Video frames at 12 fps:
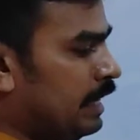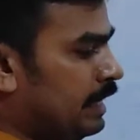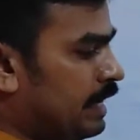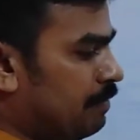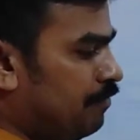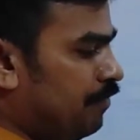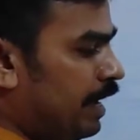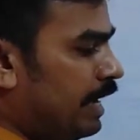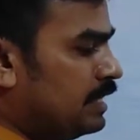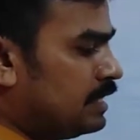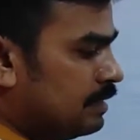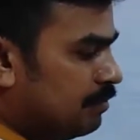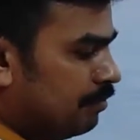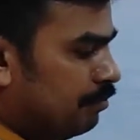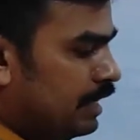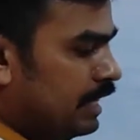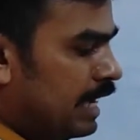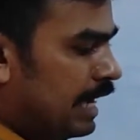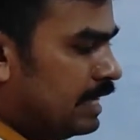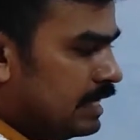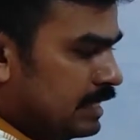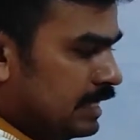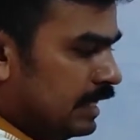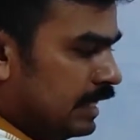a phase B and
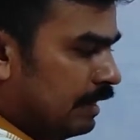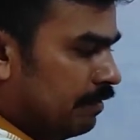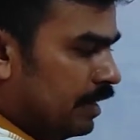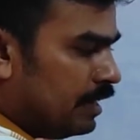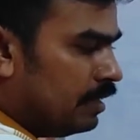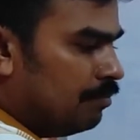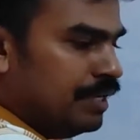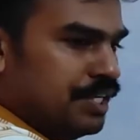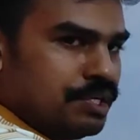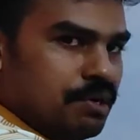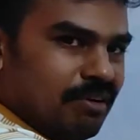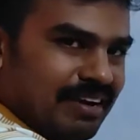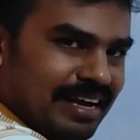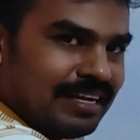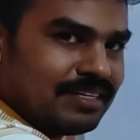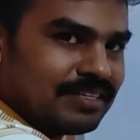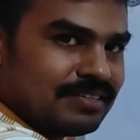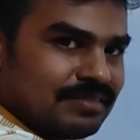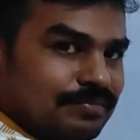C will come into contact.